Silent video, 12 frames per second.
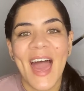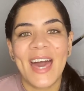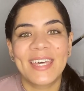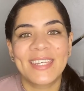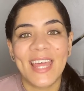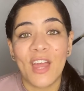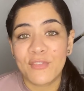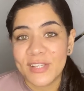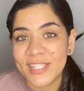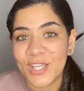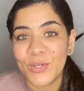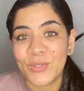and every
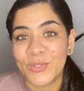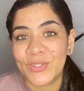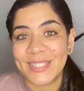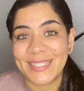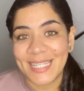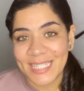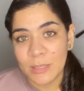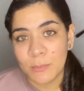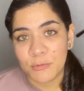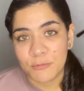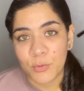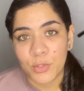single night
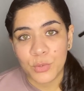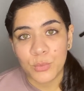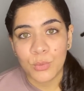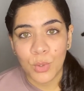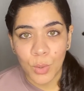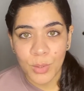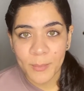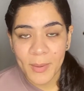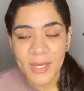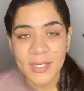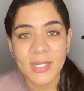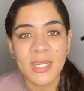before you go to
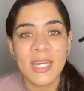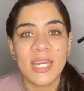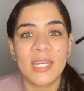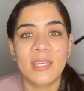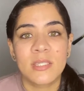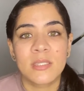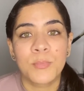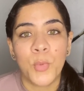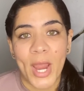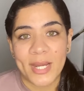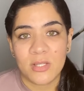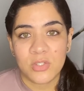bed, is
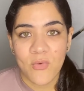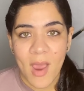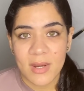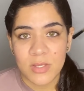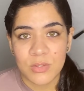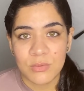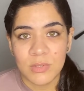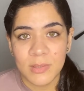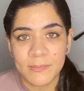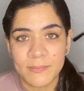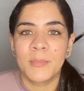practice gratitude.